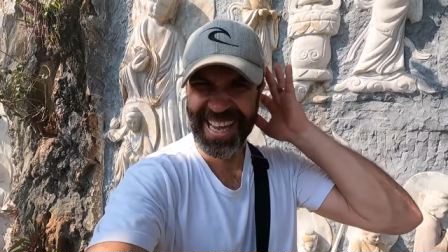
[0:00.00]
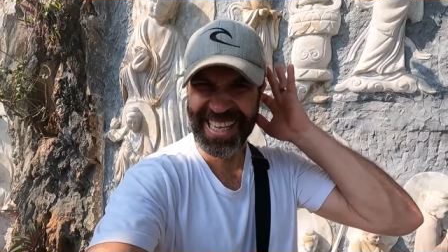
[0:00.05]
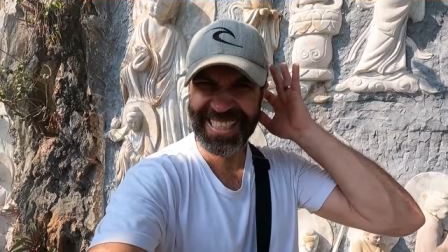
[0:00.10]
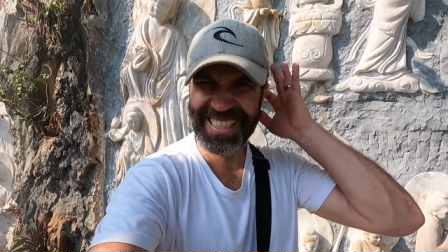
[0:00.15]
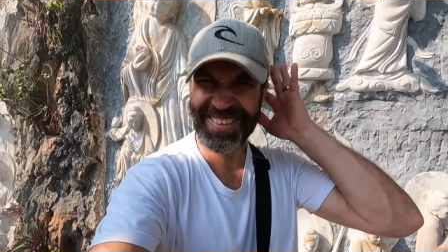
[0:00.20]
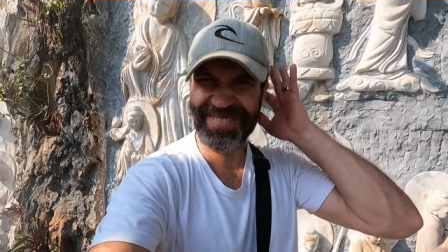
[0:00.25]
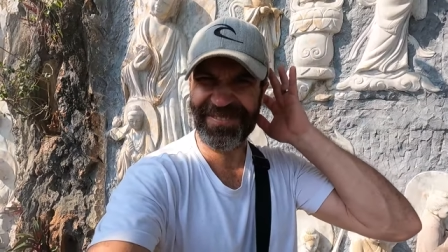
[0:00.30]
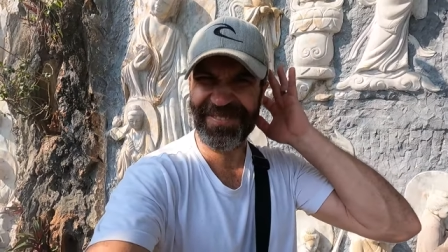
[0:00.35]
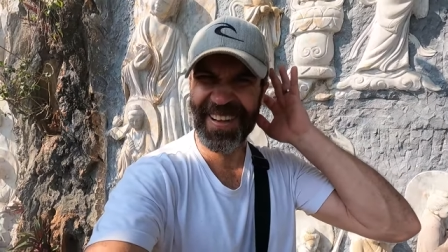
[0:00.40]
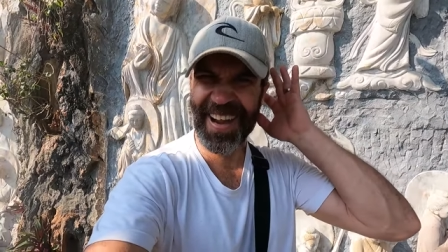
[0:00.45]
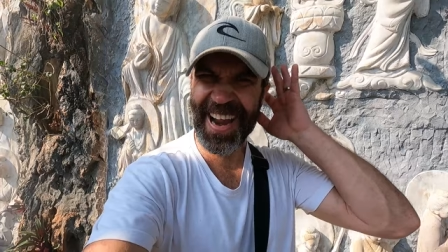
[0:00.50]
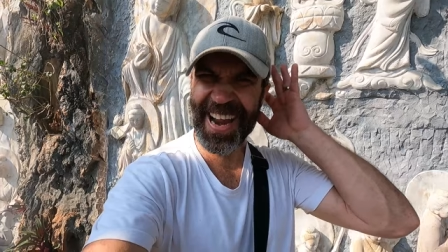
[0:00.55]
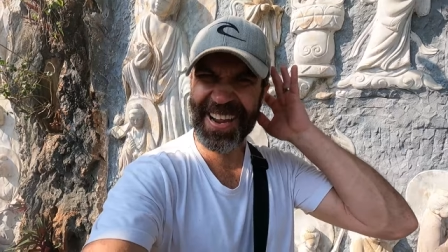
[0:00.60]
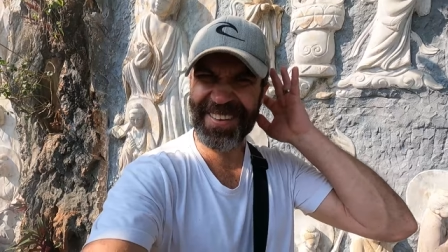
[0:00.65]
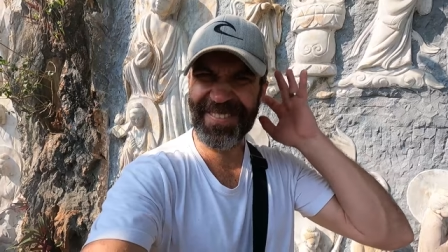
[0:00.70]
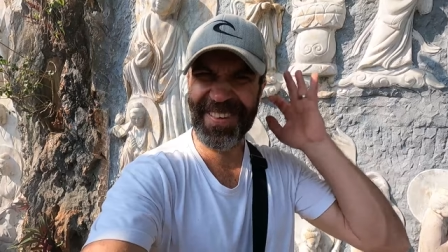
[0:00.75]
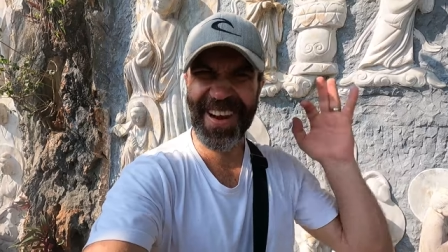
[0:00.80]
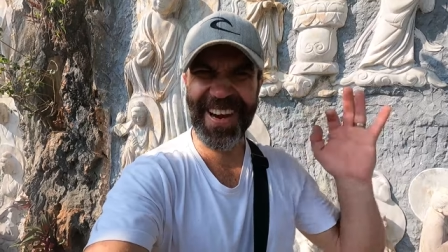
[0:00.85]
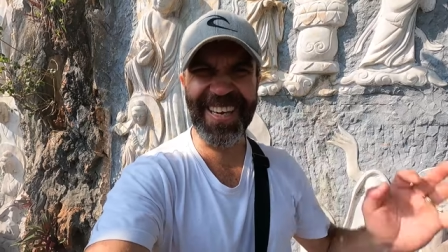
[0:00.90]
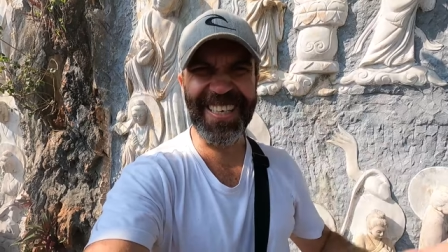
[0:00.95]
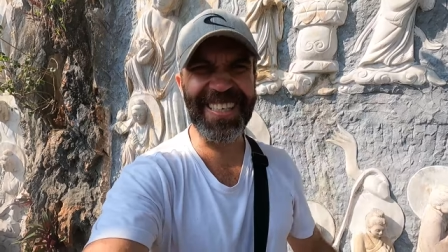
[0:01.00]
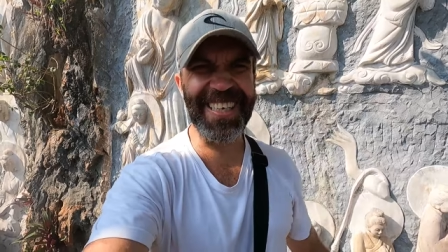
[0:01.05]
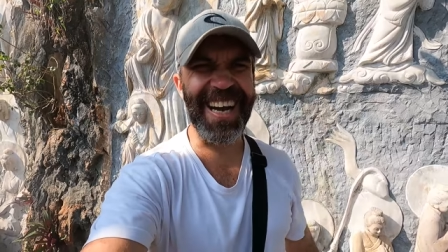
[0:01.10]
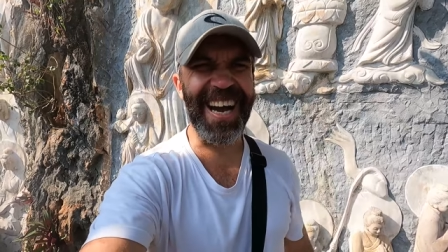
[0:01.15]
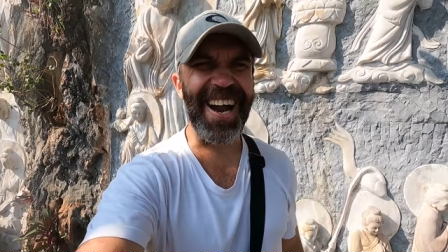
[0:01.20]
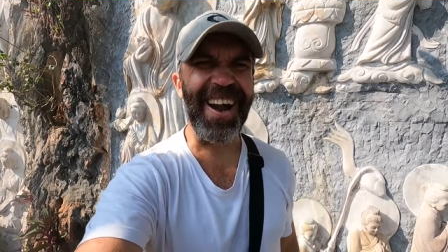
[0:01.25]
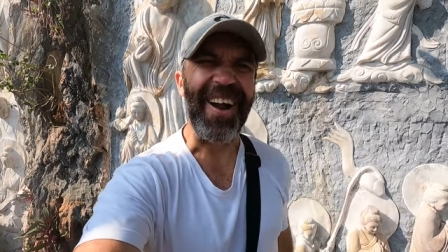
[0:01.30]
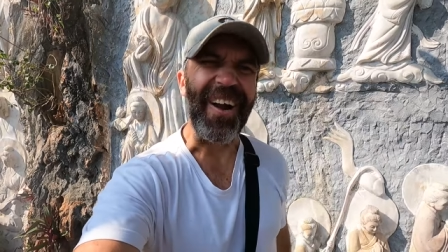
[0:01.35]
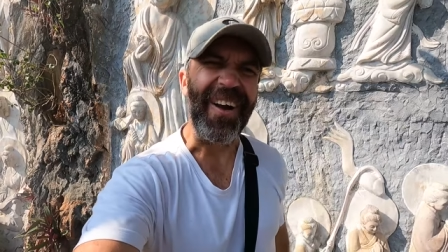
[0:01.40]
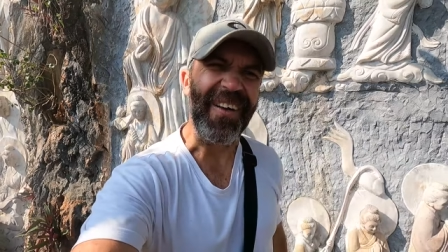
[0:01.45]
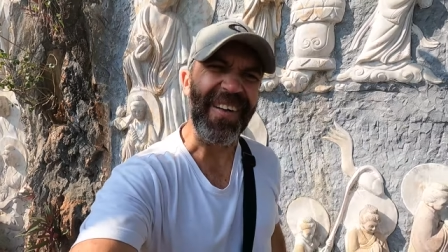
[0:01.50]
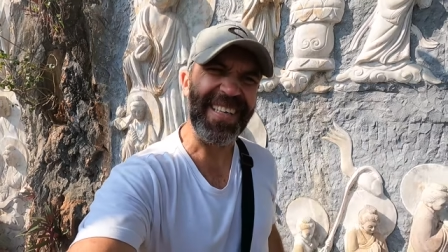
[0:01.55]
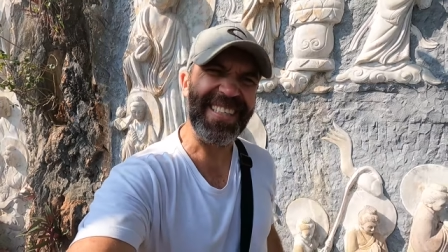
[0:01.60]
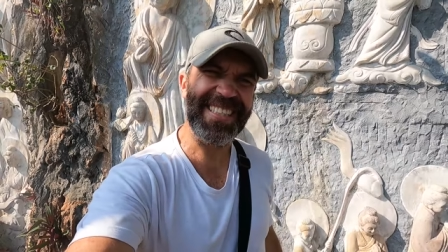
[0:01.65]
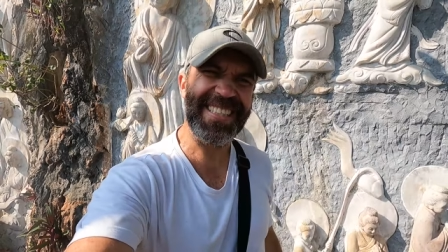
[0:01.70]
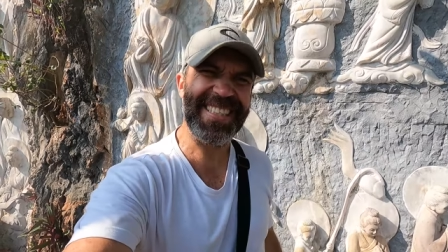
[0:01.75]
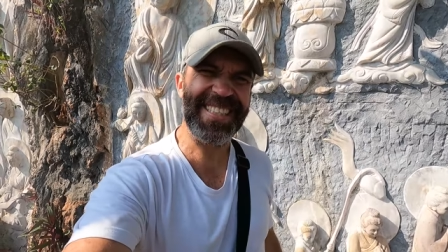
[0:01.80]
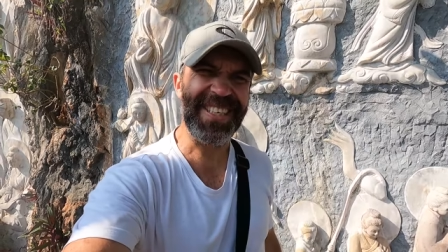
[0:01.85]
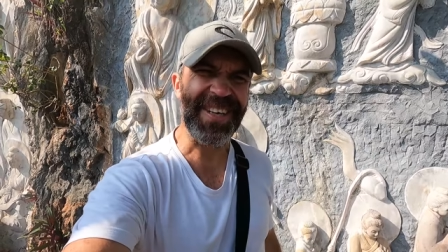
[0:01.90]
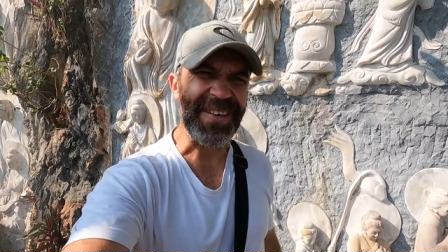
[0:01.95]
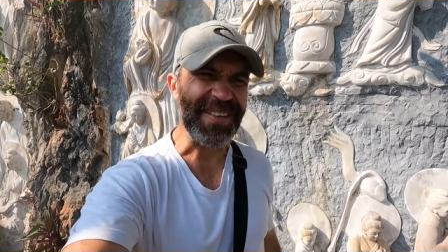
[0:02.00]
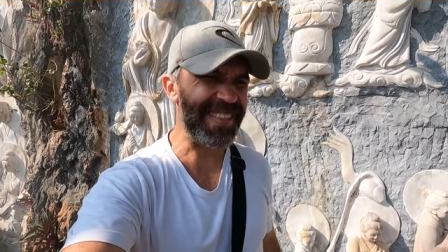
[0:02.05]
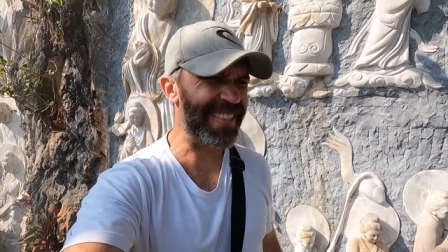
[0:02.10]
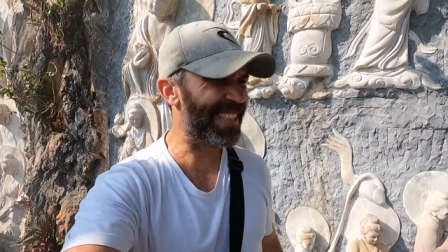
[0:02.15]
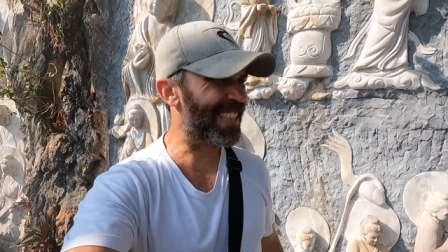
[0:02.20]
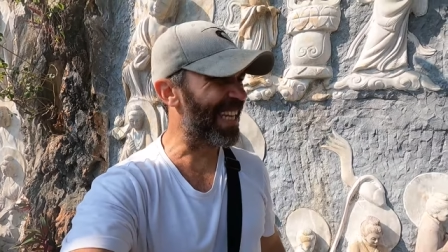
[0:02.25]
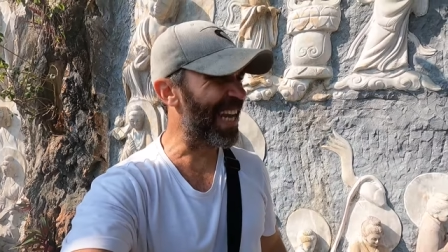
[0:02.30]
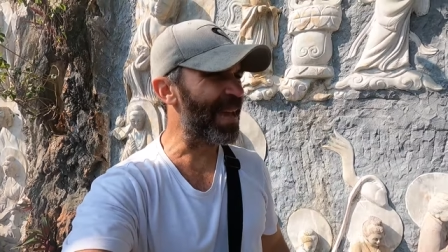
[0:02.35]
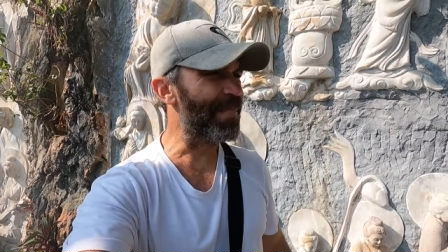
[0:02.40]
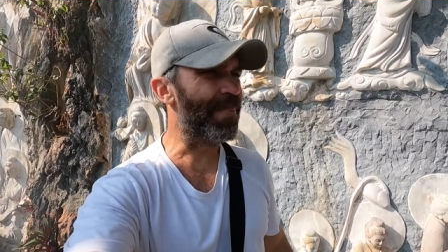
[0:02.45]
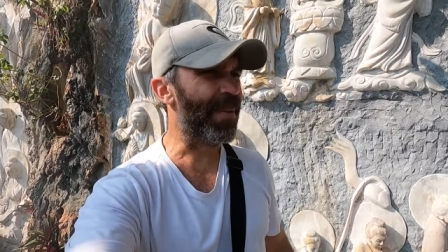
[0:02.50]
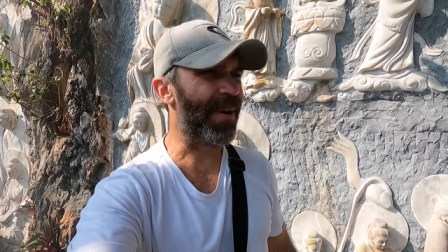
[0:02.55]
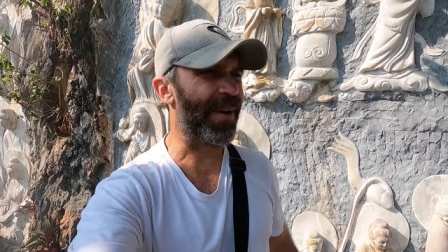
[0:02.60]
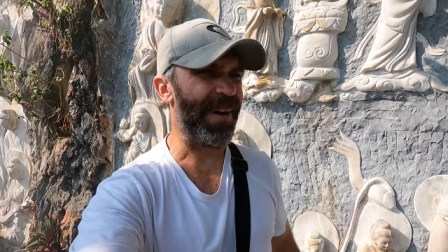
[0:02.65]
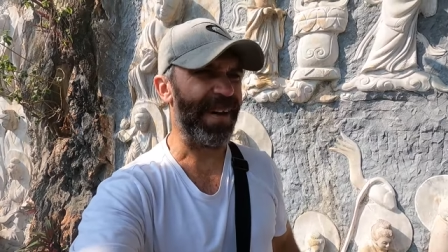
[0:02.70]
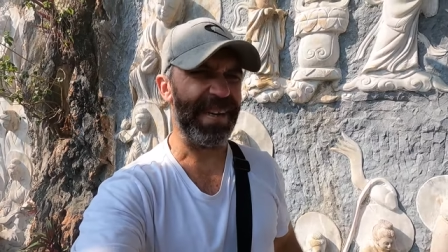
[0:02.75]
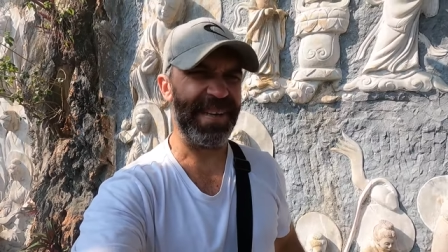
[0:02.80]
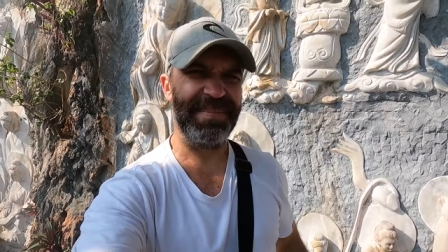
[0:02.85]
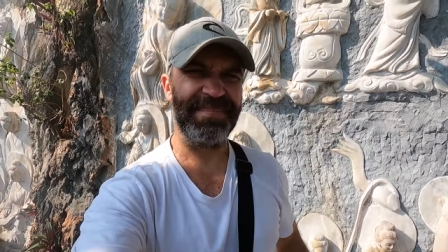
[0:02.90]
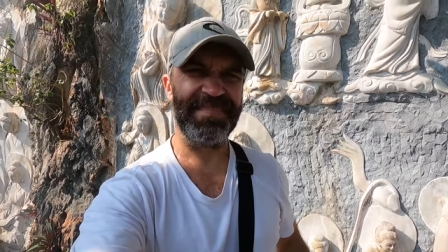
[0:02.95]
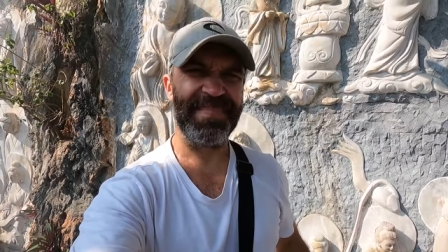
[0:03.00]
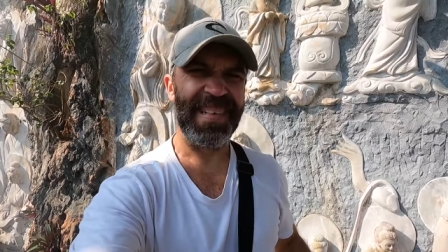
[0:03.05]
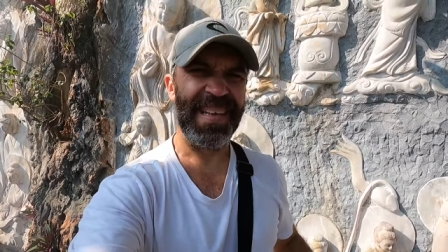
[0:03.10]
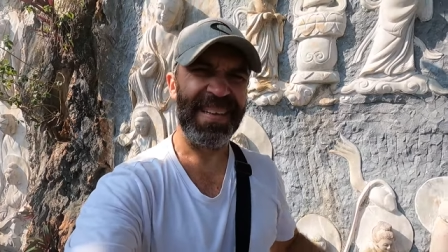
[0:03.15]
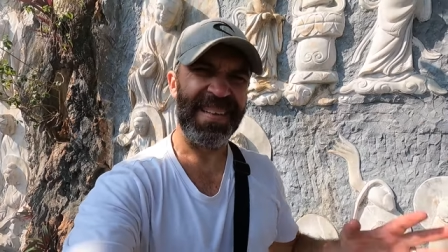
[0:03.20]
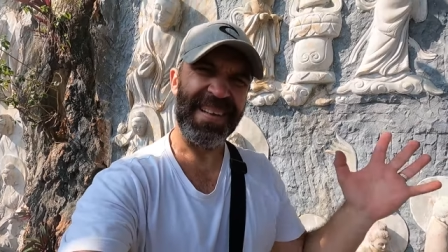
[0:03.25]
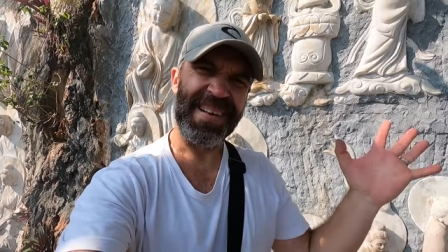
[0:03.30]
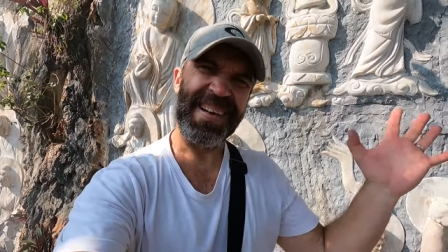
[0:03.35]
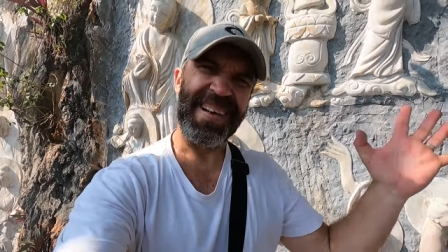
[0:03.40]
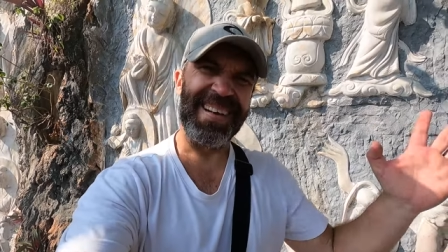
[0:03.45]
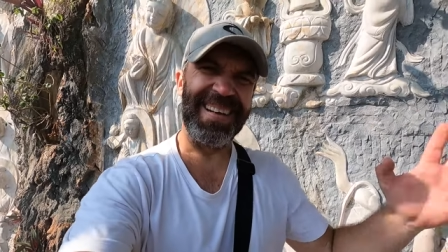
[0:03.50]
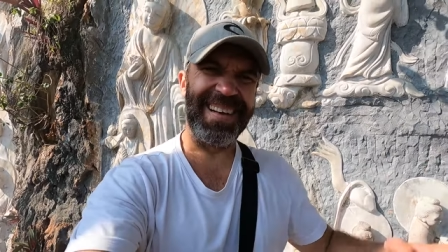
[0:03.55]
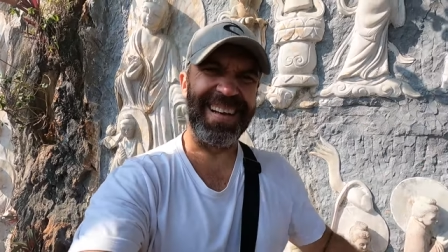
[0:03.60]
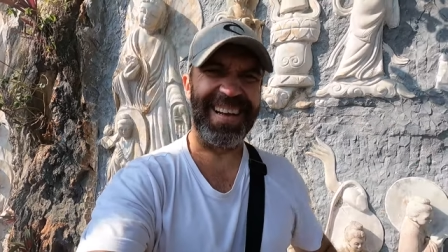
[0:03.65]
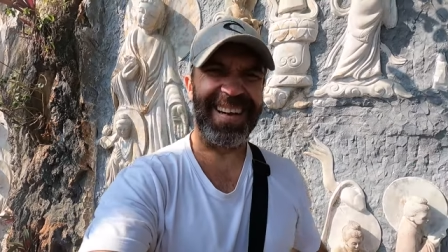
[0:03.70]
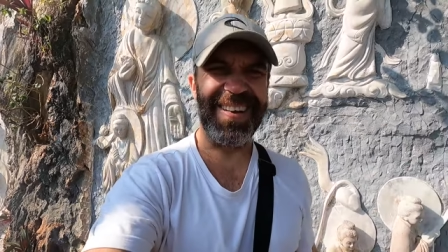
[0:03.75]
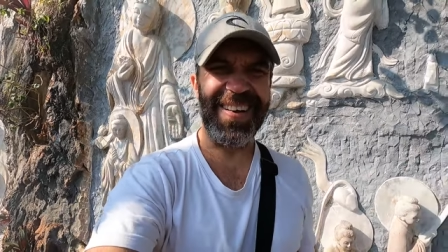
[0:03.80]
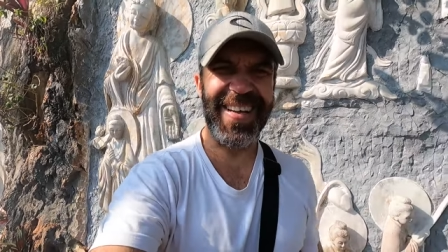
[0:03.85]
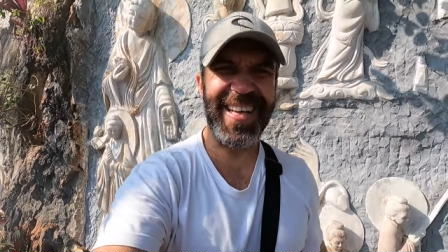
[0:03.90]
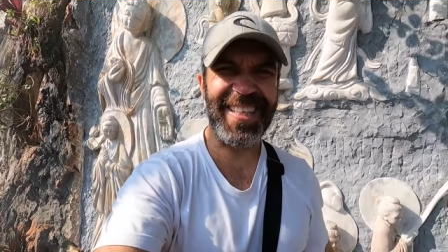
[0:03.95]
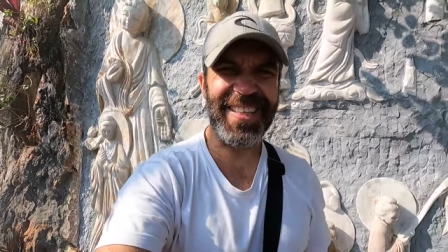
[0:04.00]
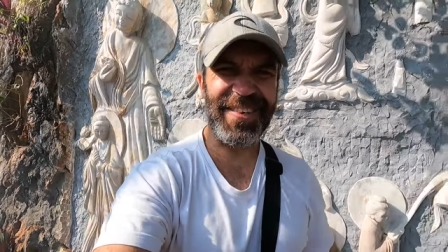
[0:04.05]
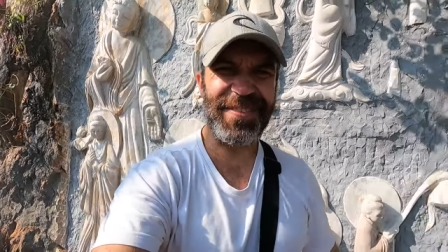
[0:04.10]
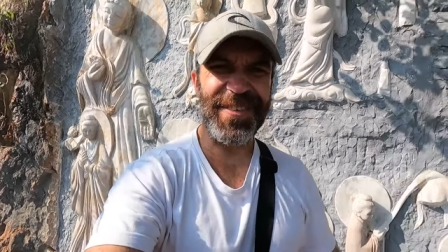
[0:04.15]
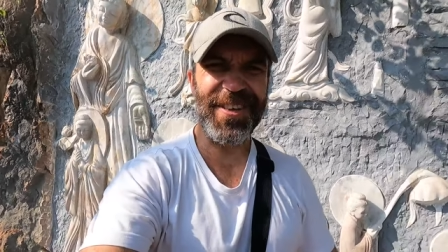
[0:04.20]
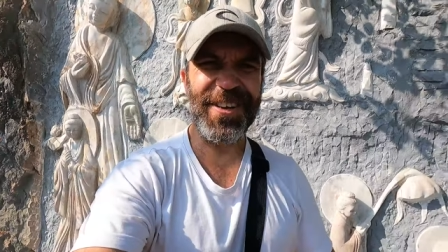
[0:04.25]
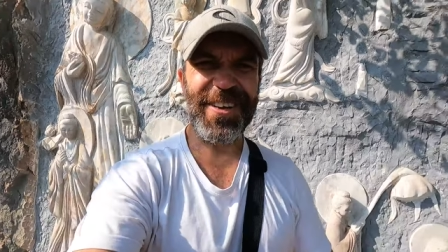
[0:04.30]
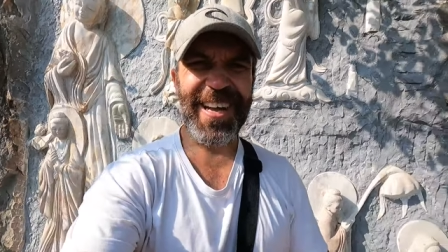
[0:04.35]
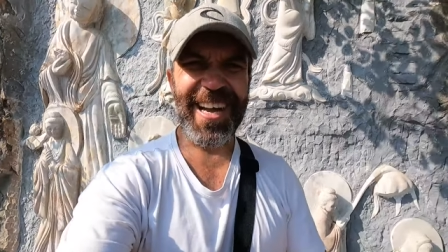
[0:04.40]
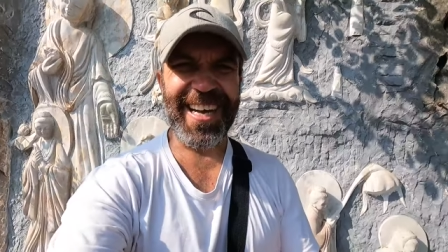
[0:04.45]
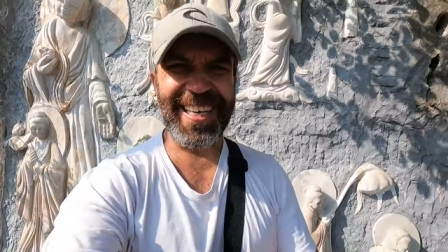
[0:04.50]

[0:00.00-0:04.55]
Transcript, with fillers: It's very, very narrow and so slippery. But look at the view,